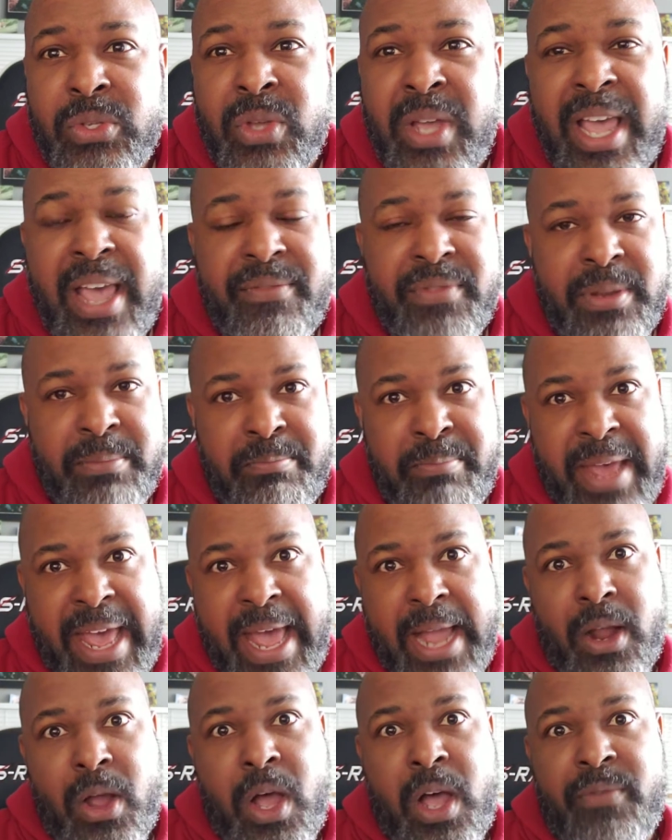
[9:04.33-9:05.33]
so I have to
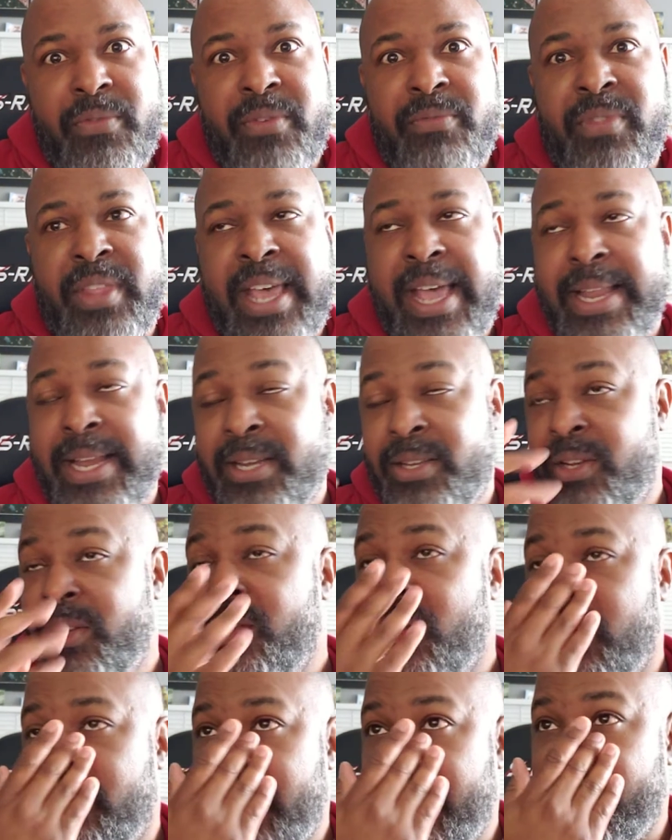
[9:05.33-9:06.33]
back off of that. I do
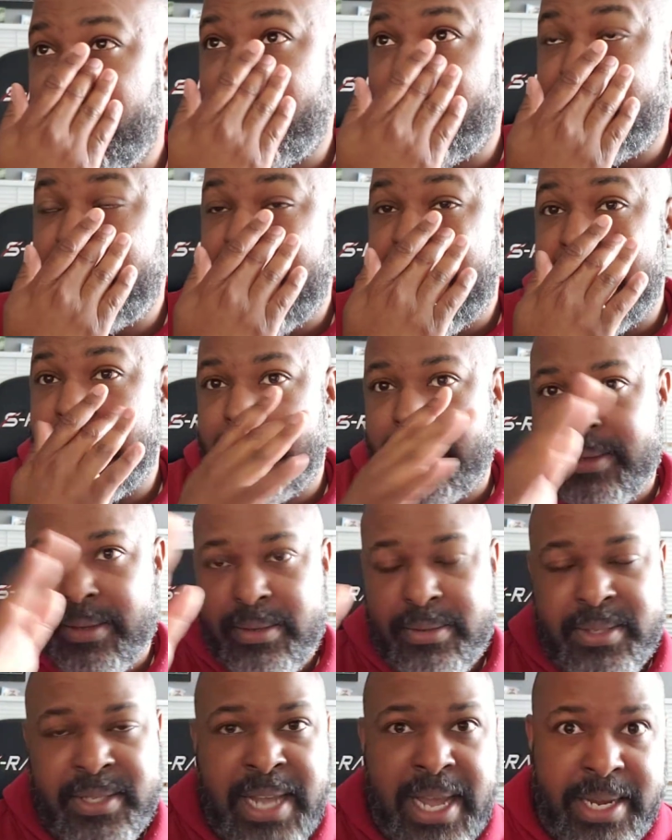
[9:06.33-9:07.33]
know about the tech
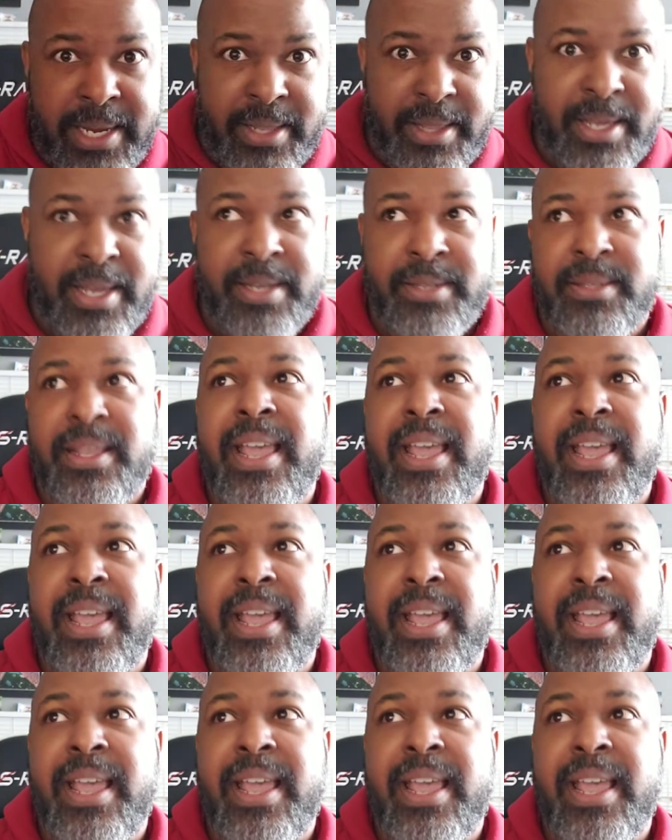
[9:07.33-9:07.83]
side of things.